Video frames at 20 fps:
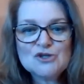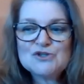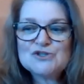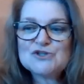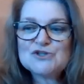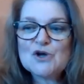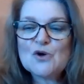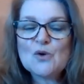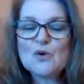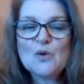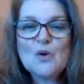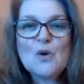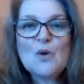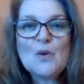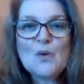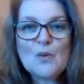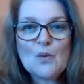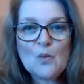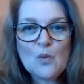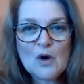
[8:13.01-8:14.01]
So
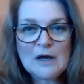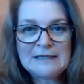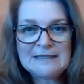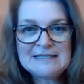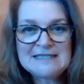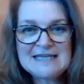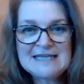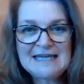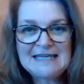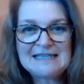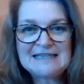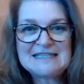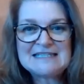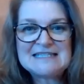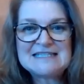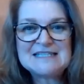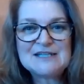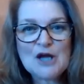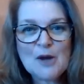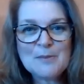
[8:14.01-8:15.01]
1 day in the
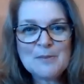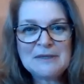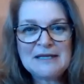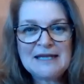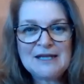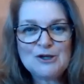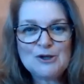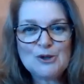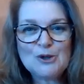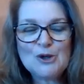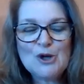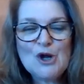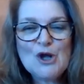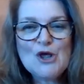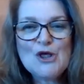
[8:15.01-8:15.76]
denominator,